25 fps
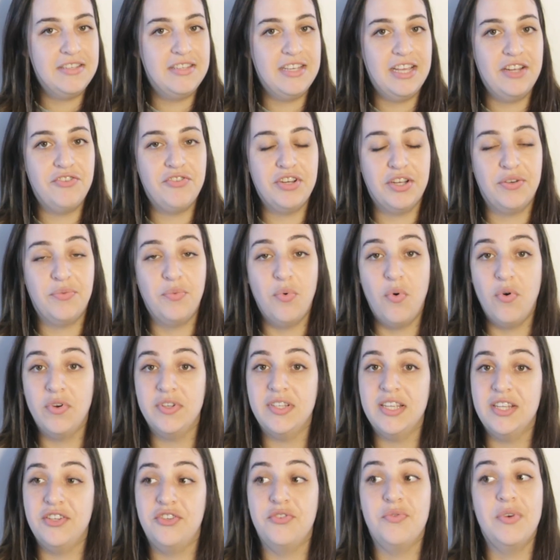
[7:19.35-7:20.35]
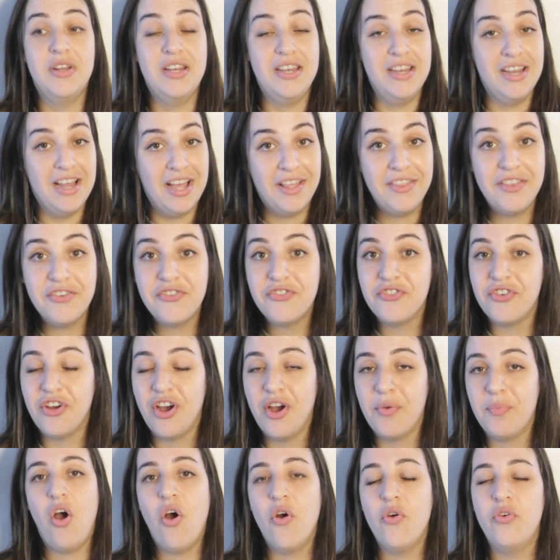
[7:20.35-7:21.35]
Cedric walked into another
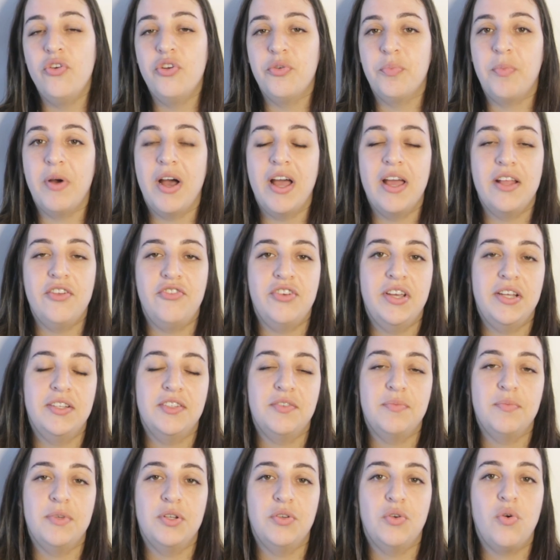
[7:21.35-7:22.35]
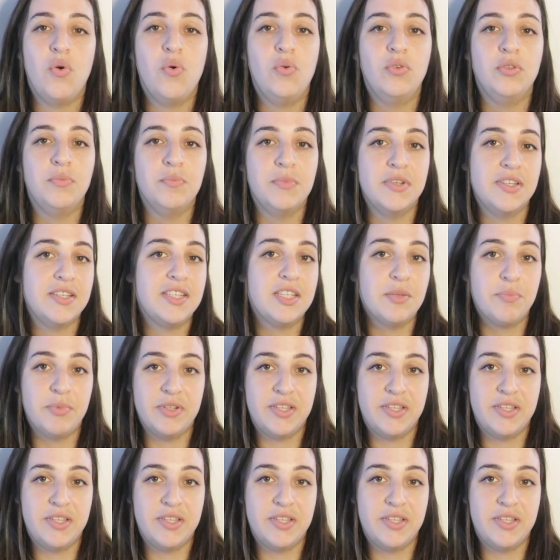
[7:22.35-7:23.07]
shop owned by a gentleman called Mr.